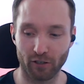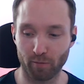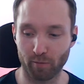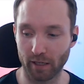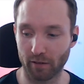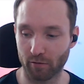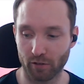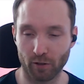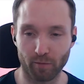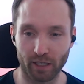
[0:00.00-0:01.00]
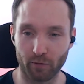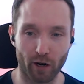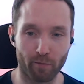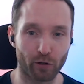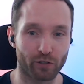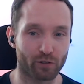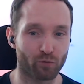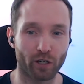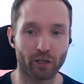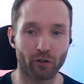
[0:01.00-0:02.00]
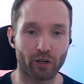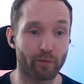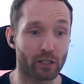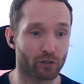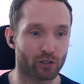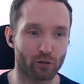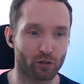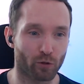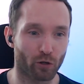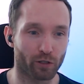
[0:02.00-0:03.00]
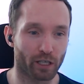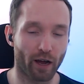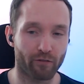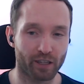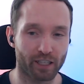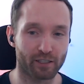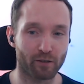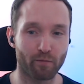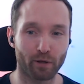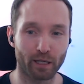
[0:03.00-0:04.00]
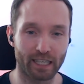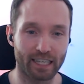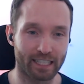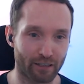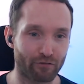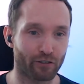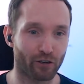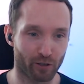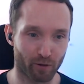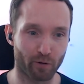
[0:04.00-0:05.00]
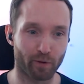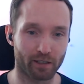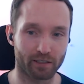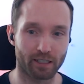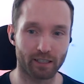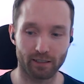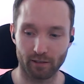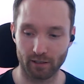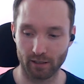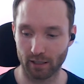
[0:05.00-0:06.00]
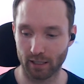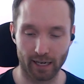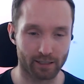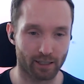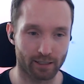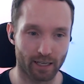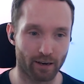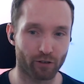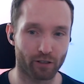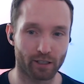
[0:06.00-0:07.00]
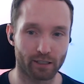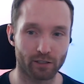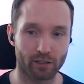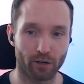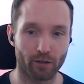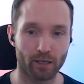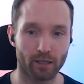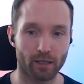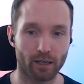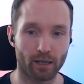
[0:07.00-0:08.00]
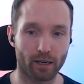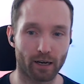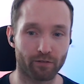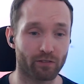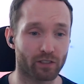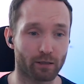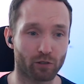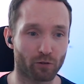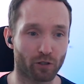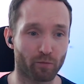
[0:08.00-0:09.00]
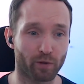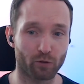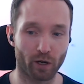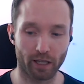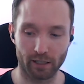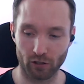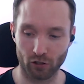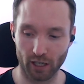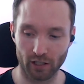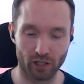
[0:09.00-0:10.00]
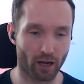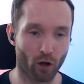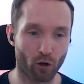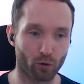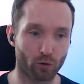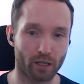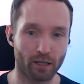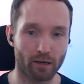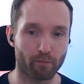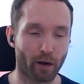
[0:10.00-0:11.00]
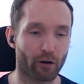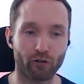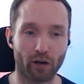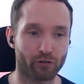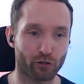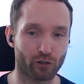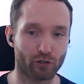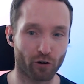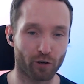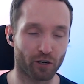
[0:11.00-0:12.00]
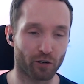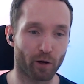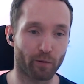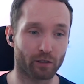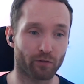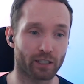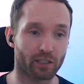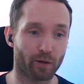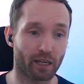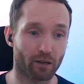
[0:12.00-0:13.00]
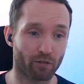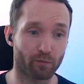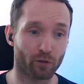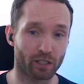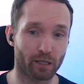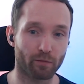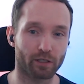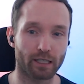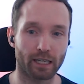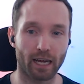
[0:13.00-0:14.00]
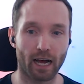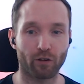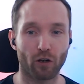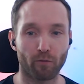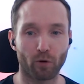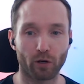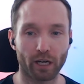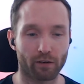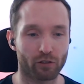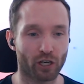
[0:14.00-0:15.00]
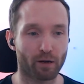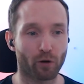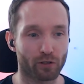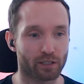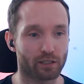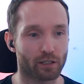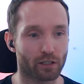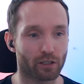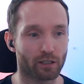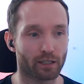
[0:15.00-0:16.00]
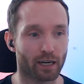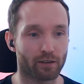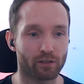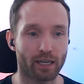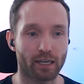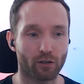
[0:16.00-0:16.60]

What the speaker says: could be something where a button doesn't work or an image looks too small. You know, everything is completely different on a mobile, isn't it? It's the text size and everything. So I've even seen some companies where they just change their whole paragraph structure on a mobile device to make it read more seamlessly and have a lot more kind of checkboxes that you can kind of tick